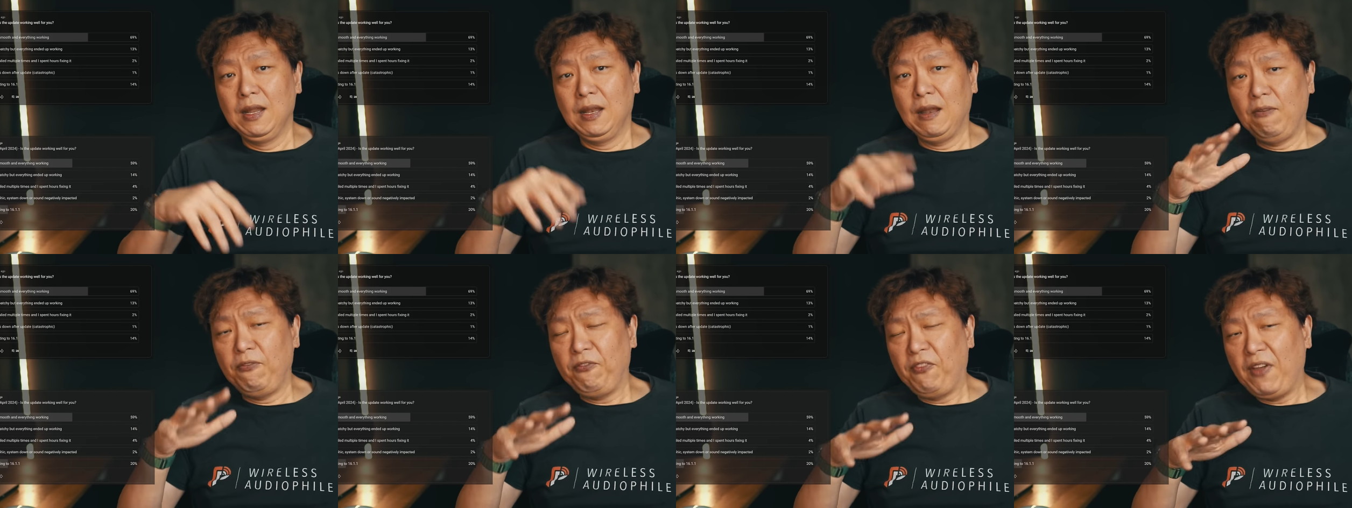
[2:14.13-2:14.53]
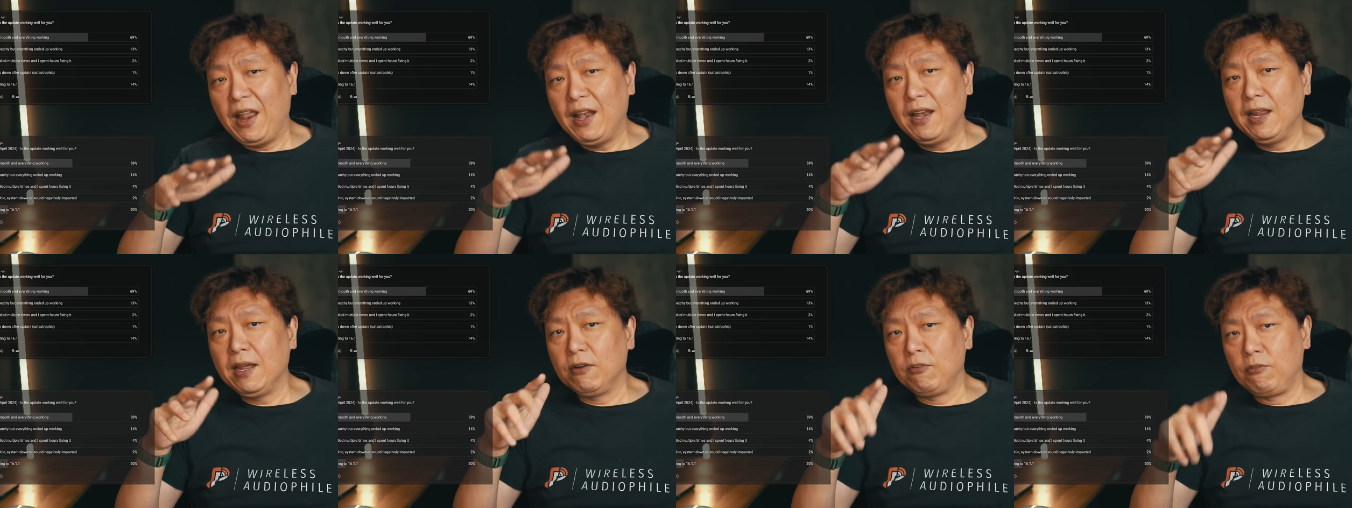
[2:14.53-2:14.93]
Now,
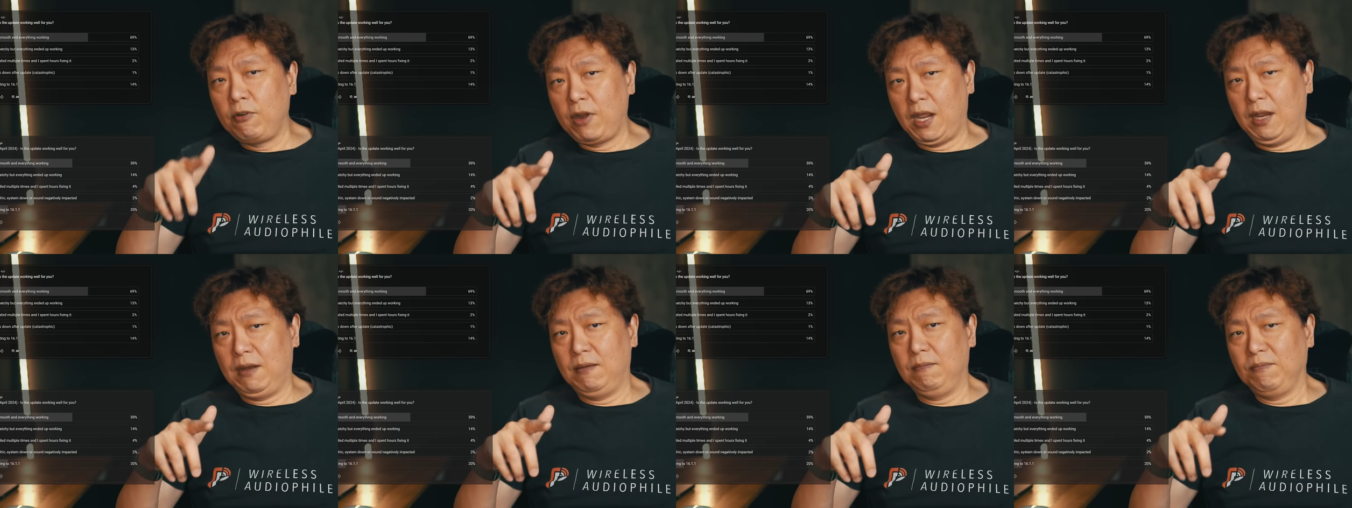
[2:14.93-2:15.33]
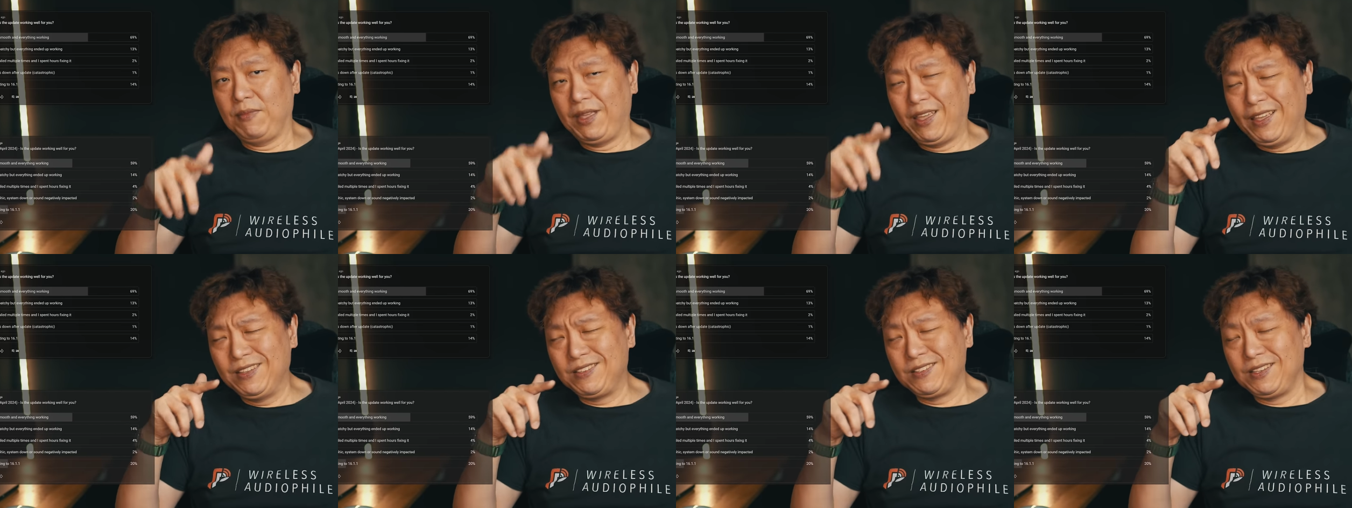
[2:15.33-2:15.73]
failure rate
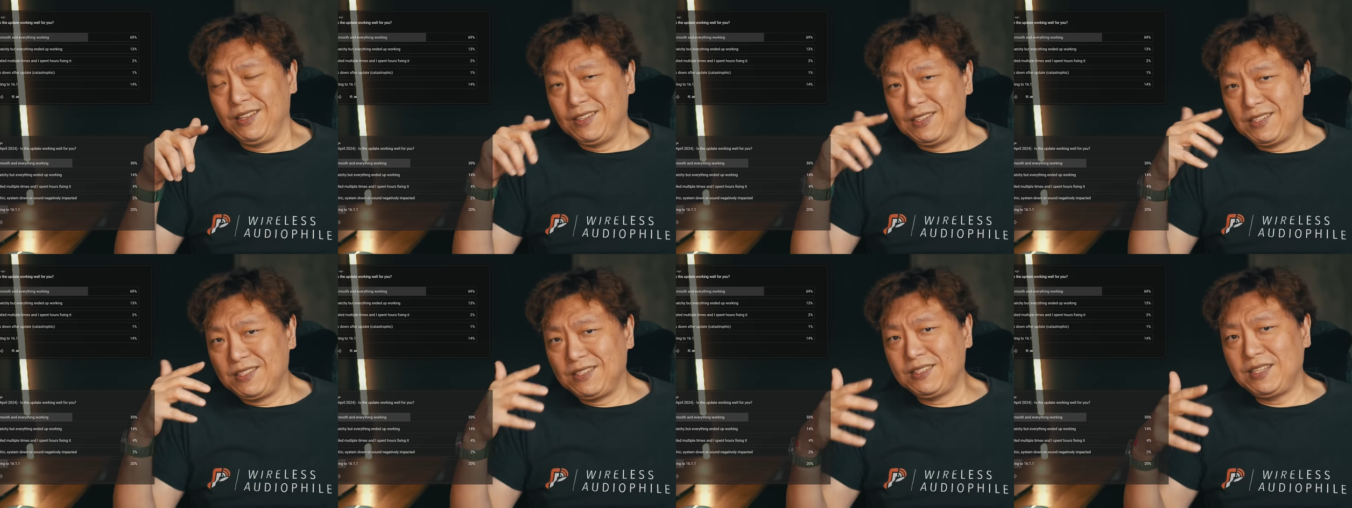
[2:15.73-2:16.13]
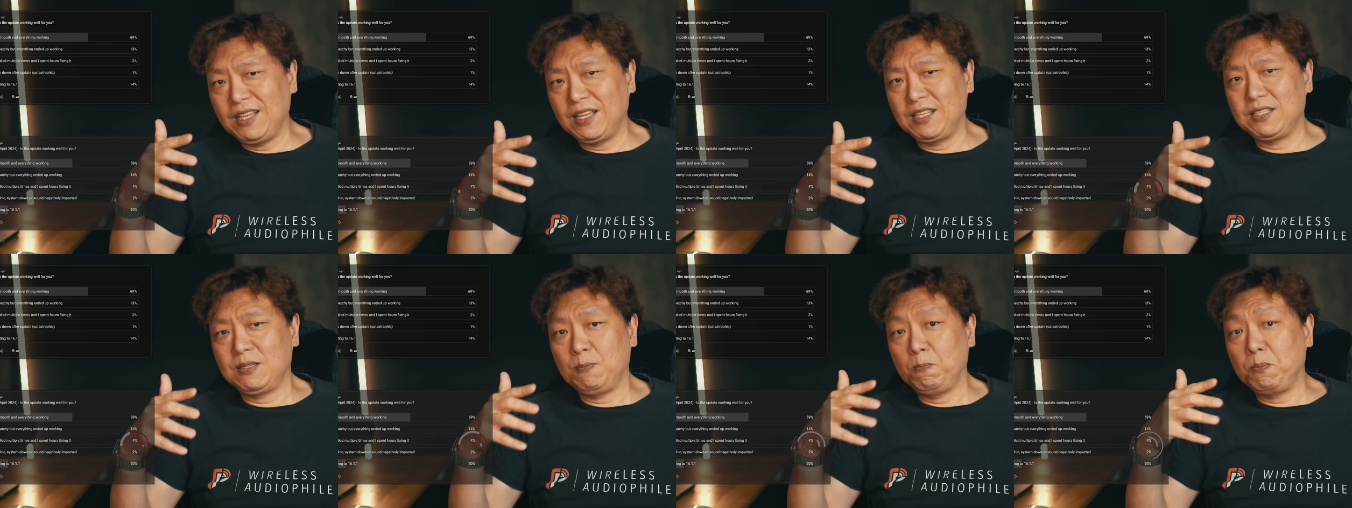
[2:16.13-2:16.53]
is
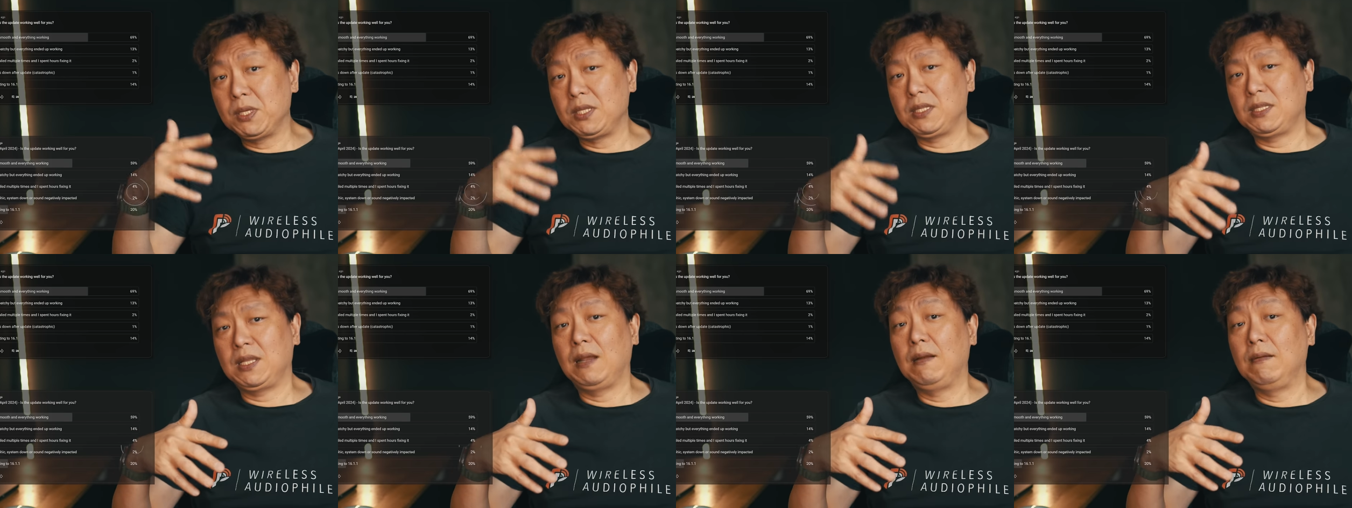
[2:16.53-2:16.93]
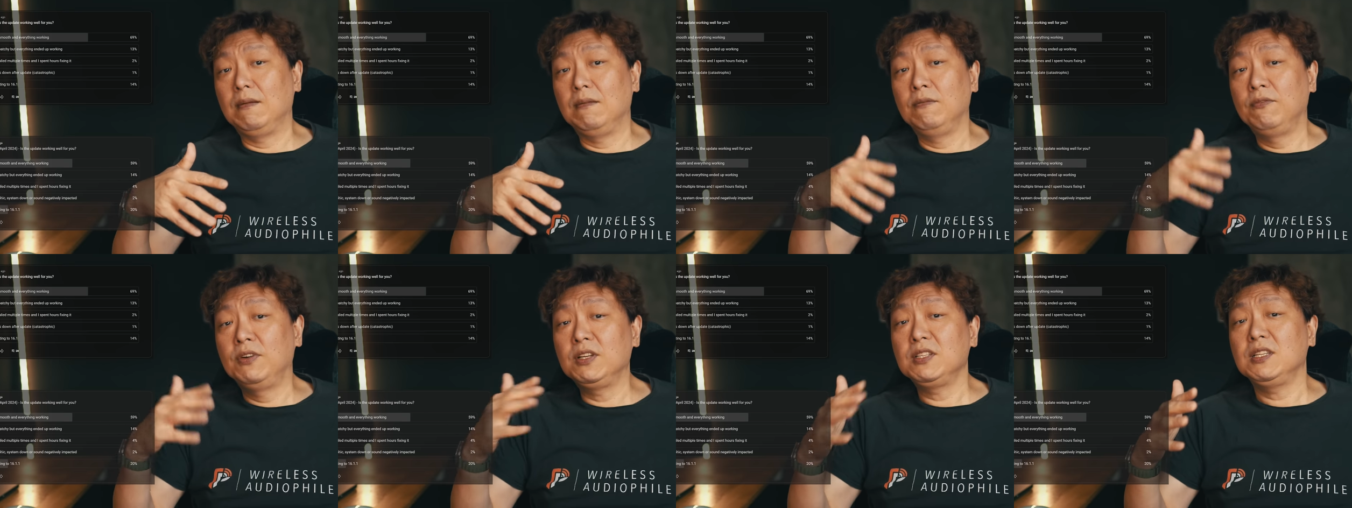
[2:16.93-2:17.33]
6%
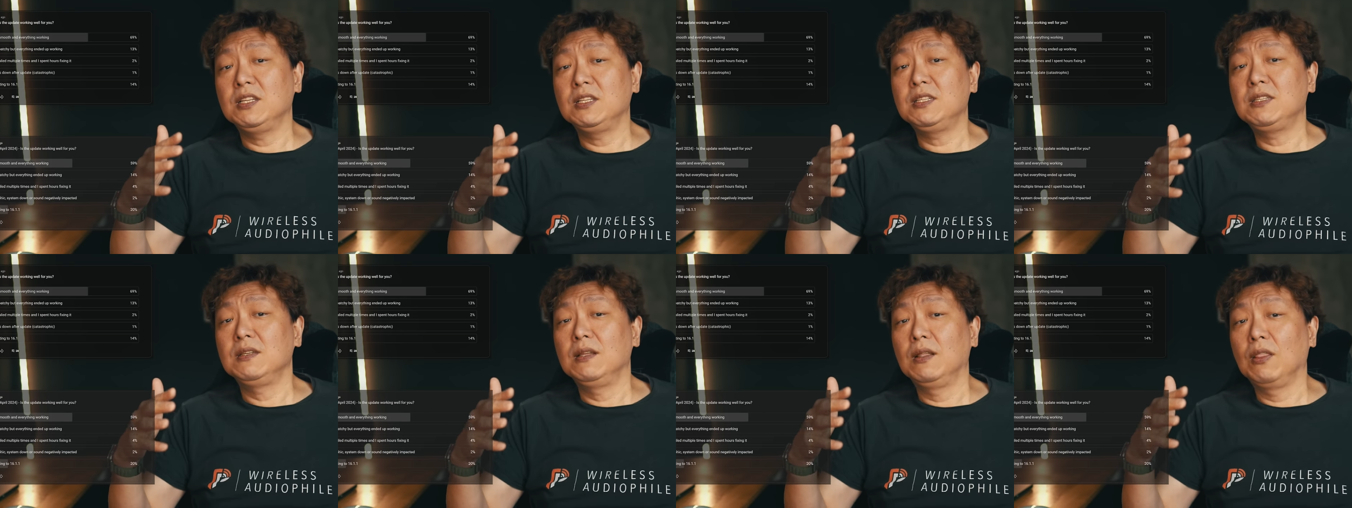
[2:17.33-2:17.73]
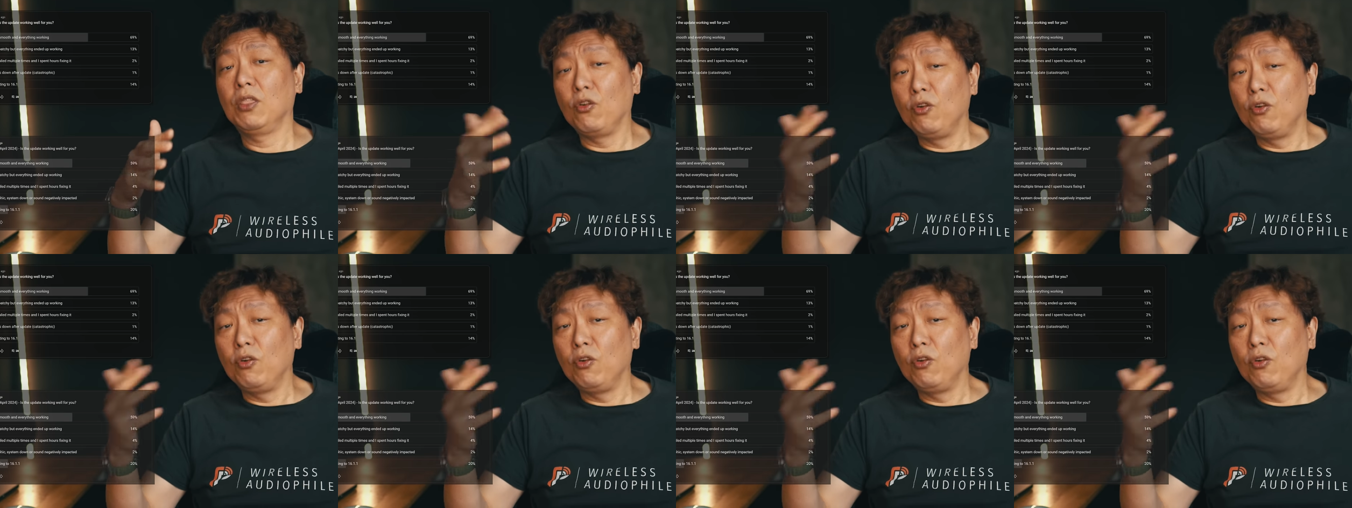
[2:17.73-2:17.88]
versus